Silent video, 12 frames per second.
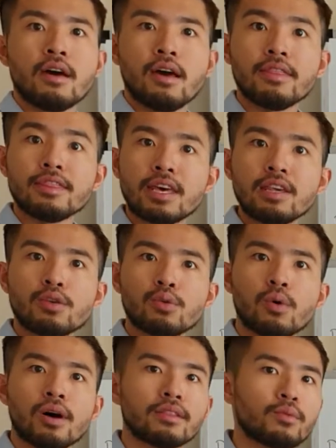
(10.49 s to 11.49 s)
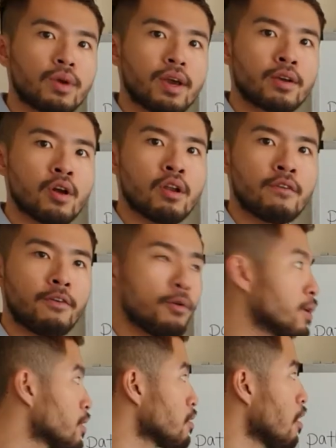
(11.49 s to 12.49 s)
In this one, we are going to
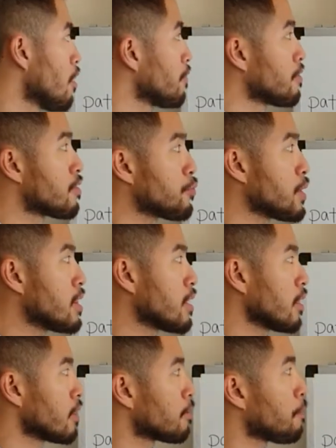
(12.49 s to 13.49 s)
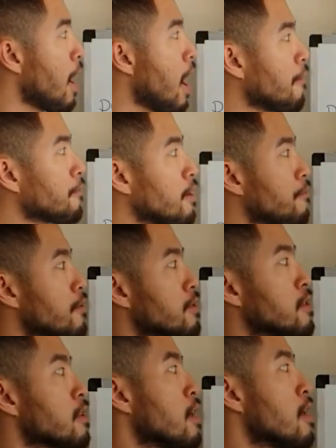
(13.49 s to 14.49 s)
focus on three things: path
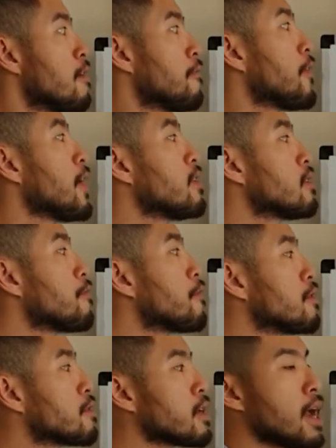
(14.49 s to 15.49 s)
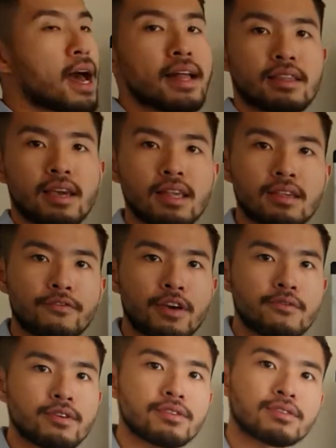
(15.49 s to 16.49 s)
difference, phase difference, and
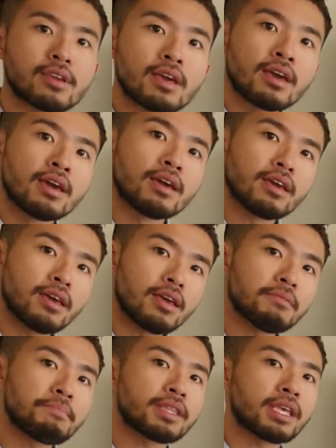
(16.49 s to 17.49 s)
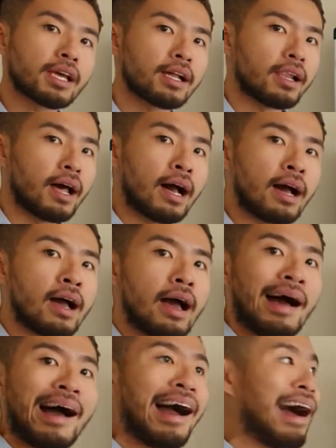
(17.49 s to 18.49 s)
interference. In particular,
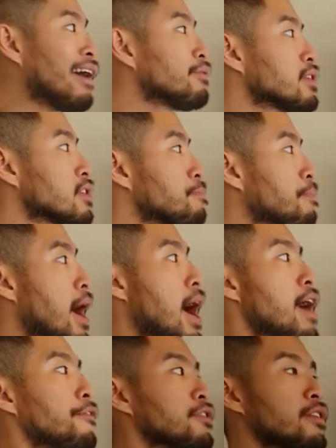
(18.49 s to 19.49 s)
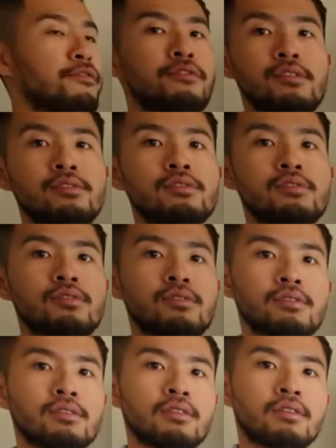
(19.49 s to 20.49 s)
how does path
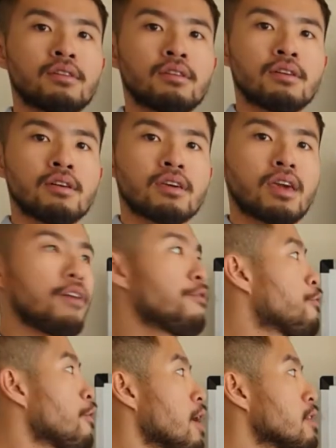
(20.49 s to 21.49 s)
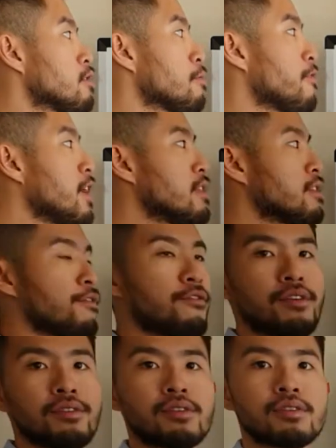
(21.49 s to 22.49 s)
difference give rise to phase
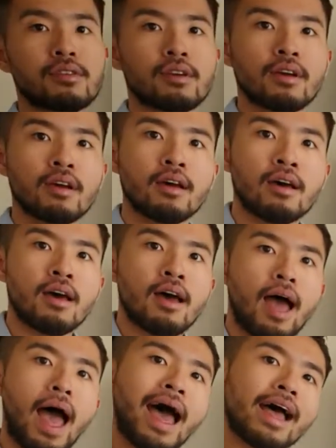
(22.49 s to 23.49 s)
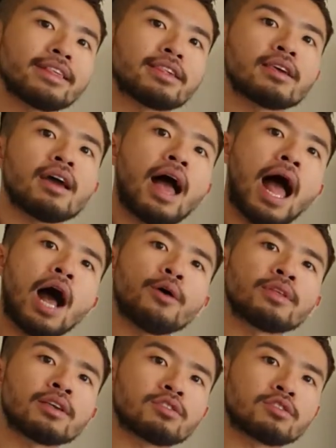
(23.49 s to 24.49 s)
difference, and how
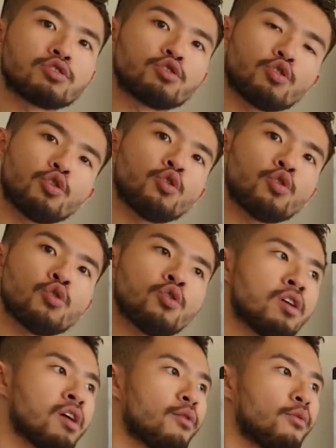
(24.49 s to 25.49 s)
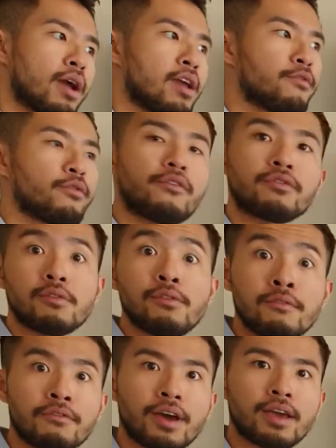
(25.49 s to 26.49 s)
does two waves with
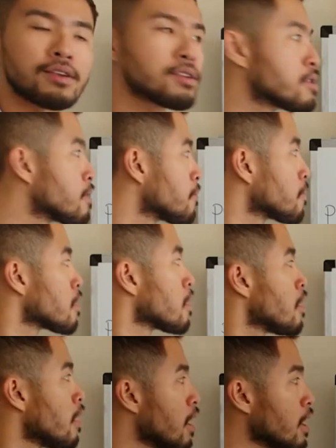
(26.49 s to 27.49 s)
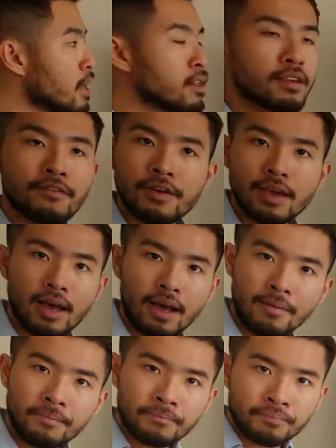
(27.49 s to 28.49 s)
different phase
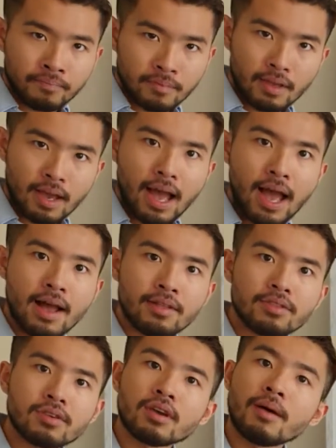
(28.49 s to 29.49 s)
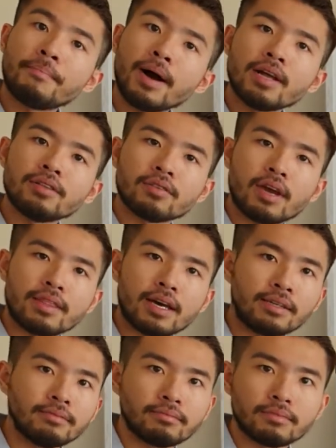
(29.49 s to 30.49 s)
interfere and combine
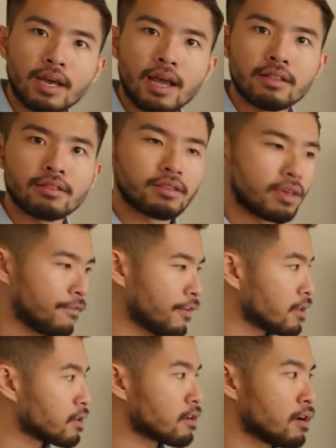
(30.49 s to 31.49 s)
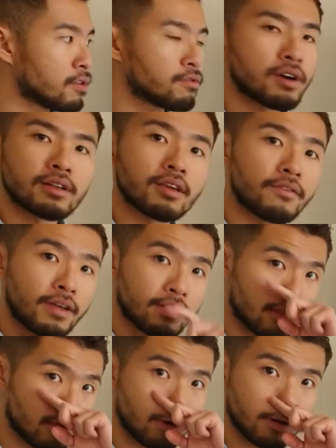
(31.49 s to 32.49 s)
together and give us constructive and
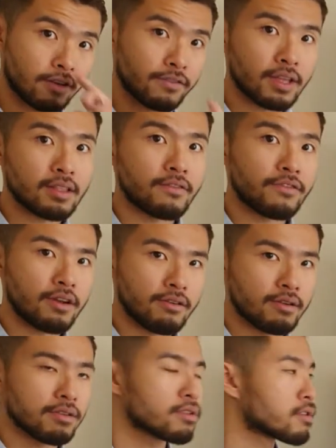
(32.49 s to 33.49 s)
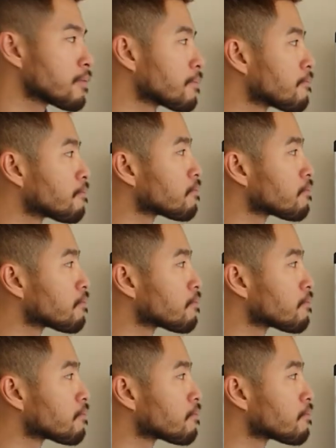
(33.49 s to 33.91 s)
destructive interference.